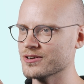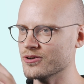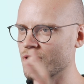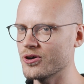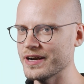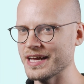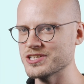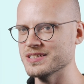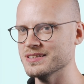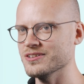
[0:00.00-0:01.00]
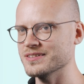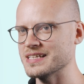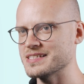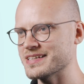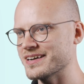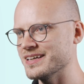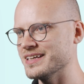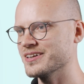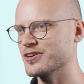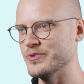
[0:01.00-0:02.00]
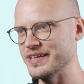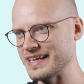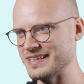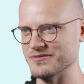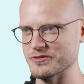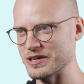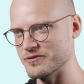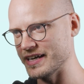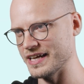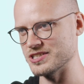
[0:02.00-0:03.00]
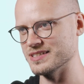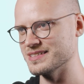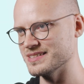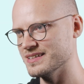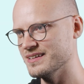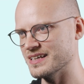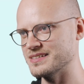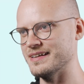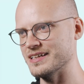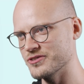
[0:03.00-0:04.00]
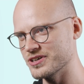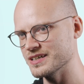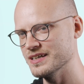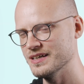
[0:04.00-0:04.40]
core agent, not necessarily communicating with other agents as a network.